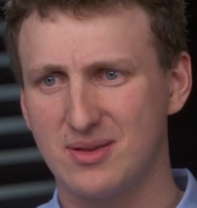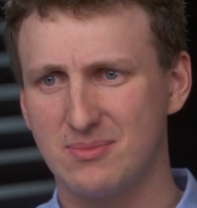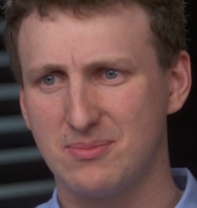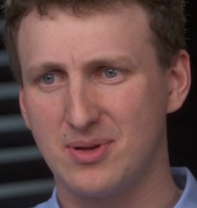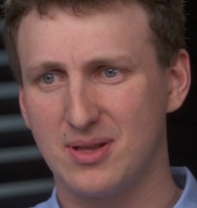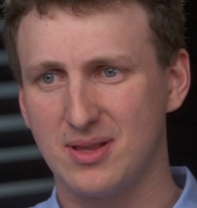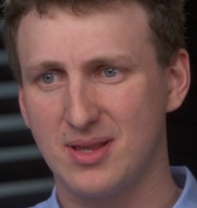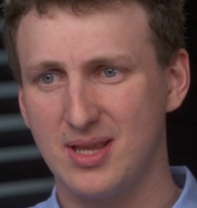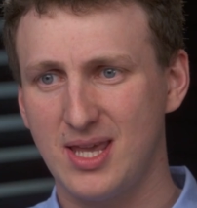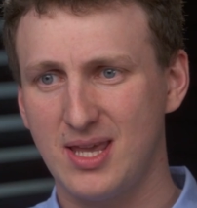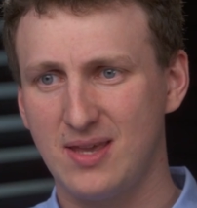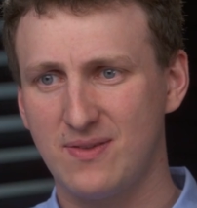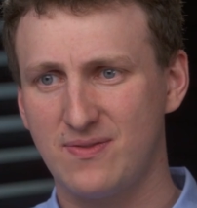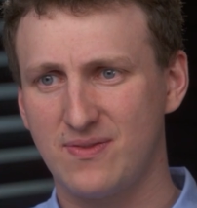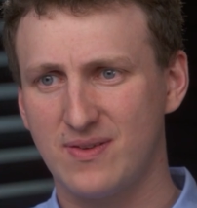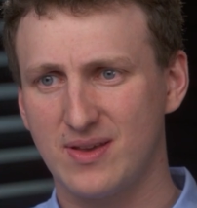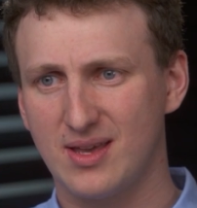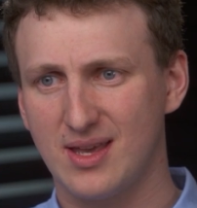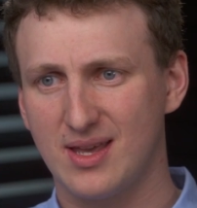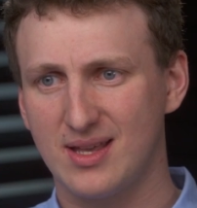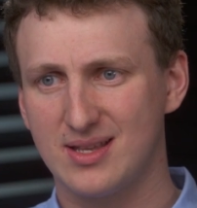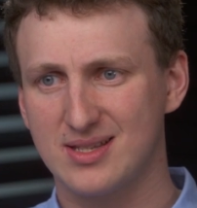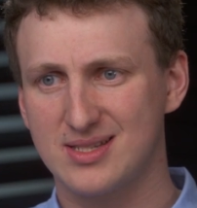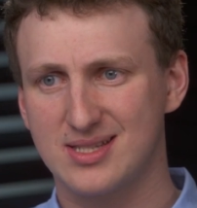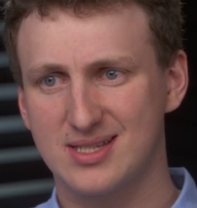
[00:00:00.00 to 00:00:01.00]
The belief
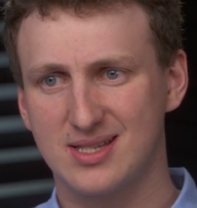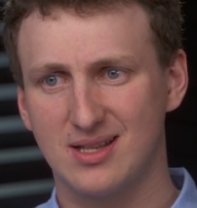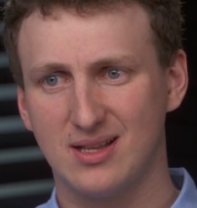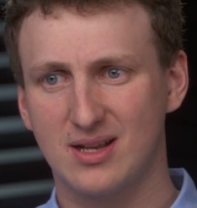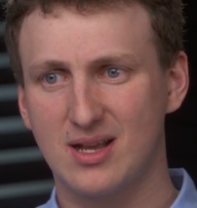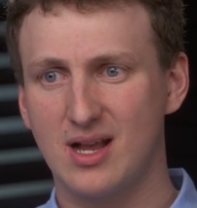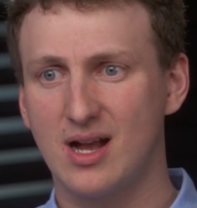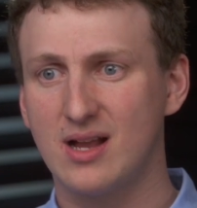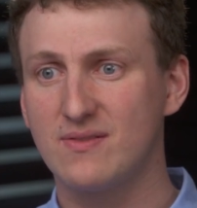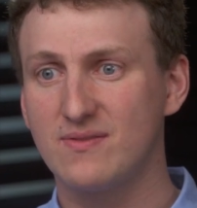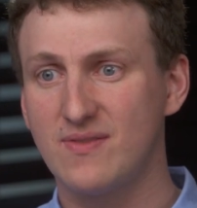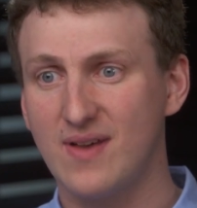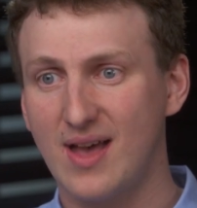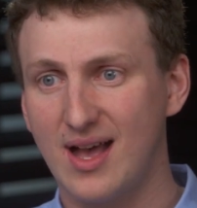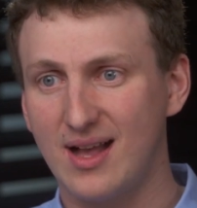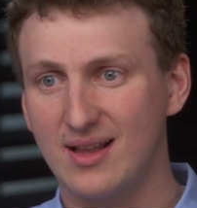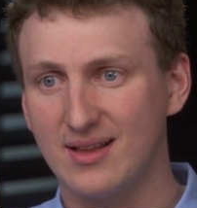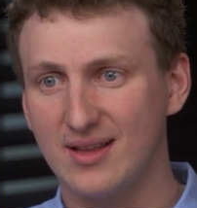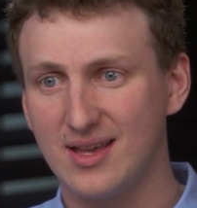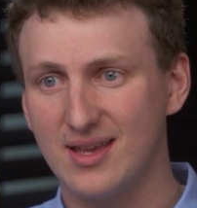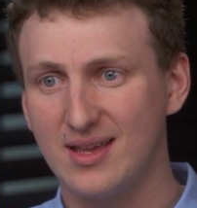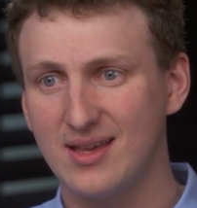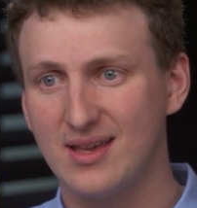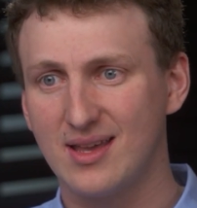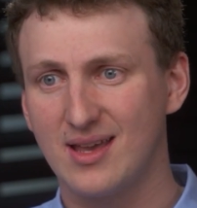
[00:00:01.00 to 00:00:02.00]
in Silicon
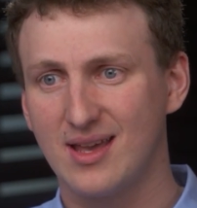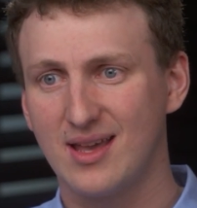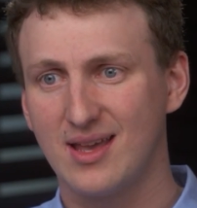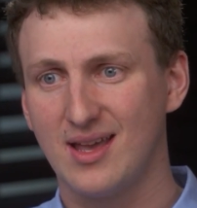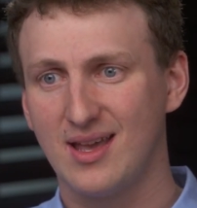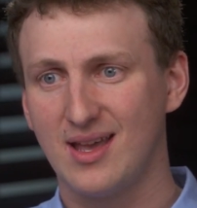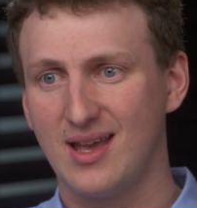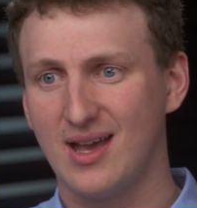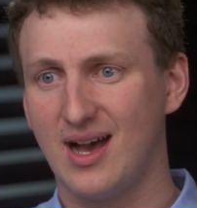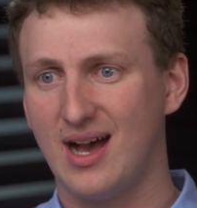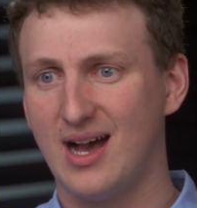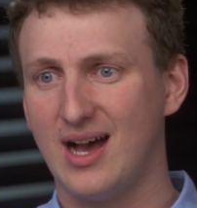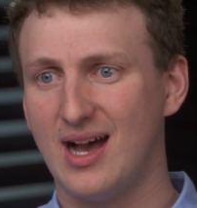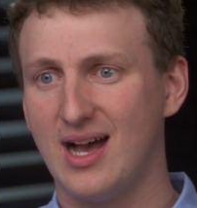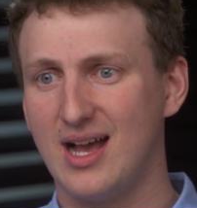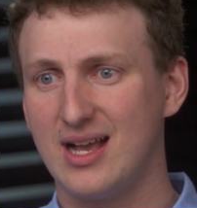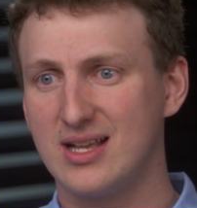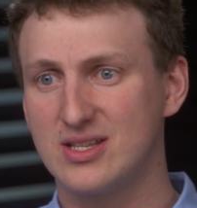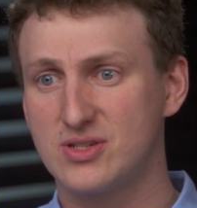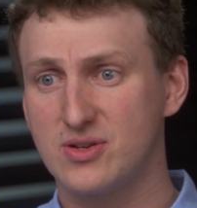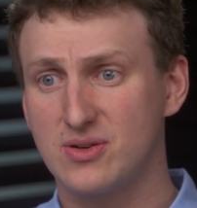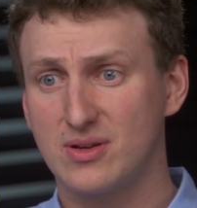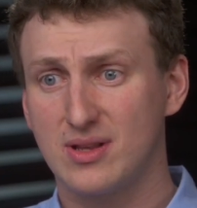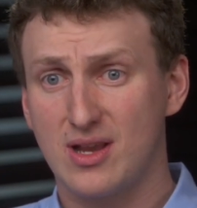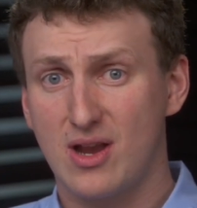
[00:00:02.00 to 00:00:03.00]
Valley, uh,
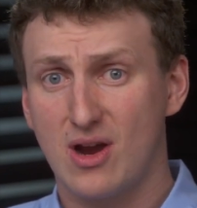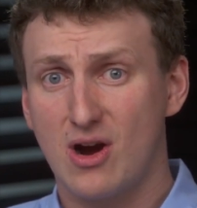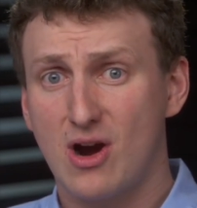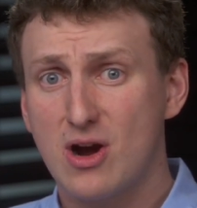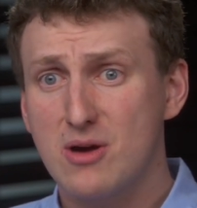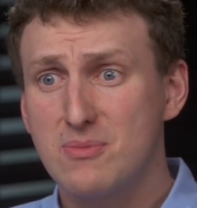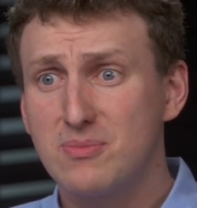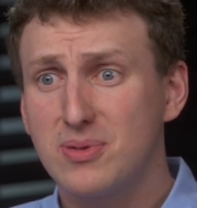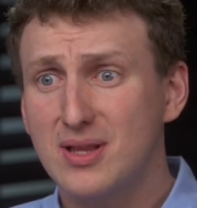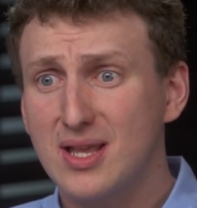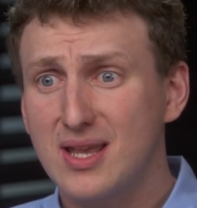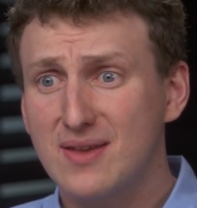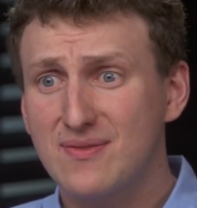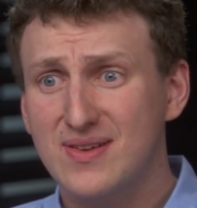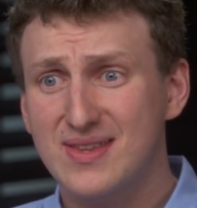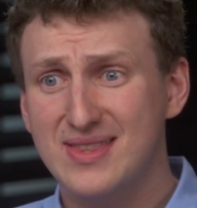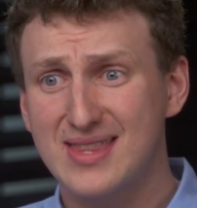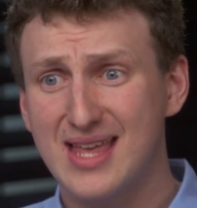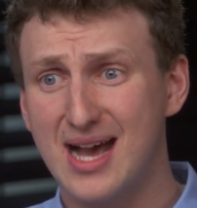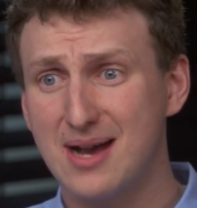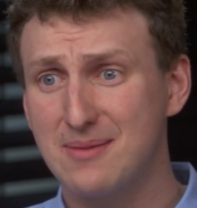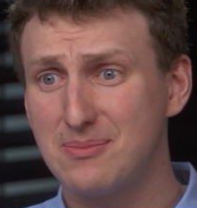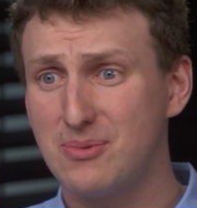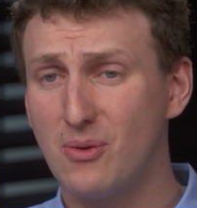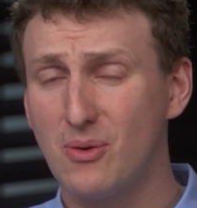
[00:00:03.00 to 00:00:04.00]
and certainly our belief at
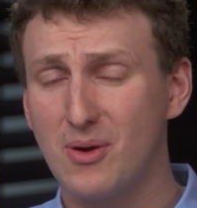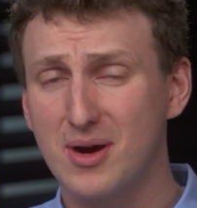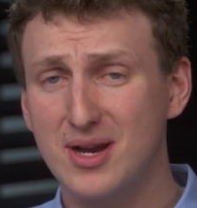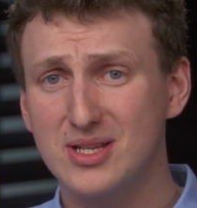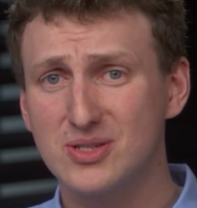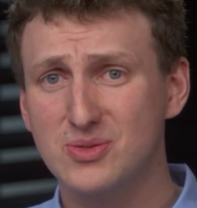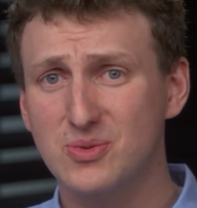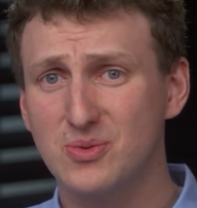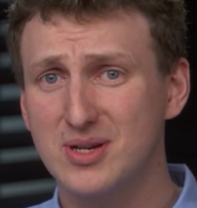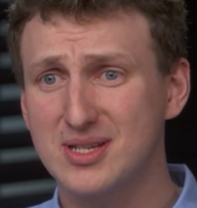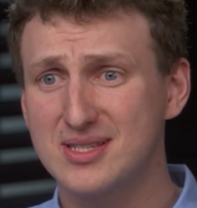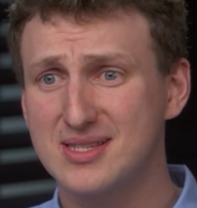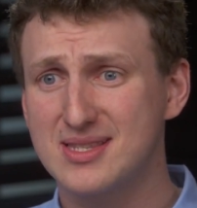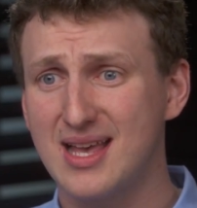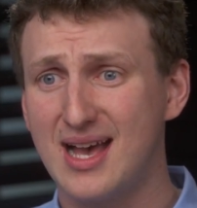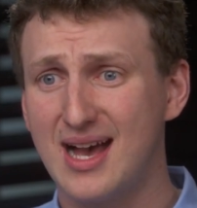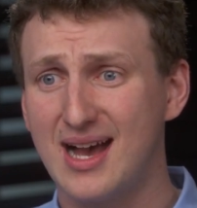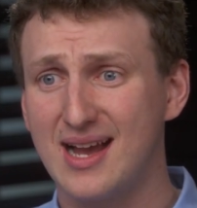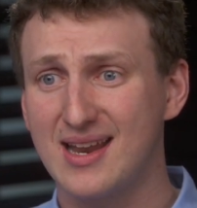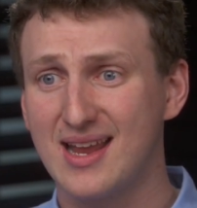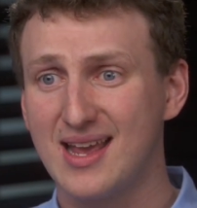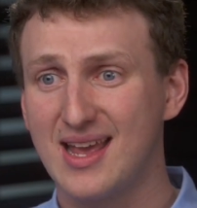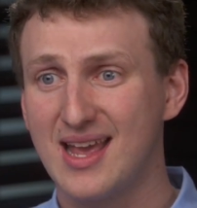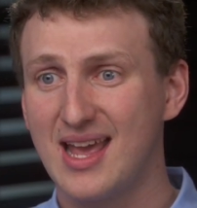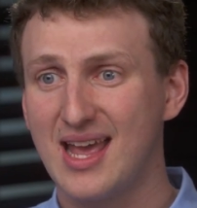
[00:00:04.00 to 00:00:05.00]
that point, was
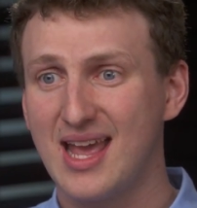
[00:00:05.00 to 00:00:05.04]
that